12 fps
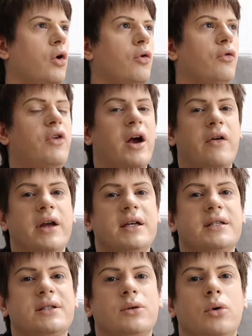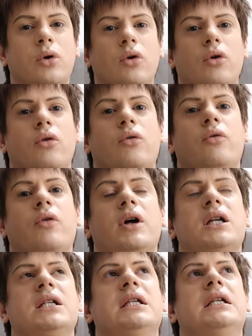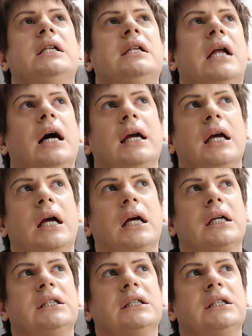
very sort of like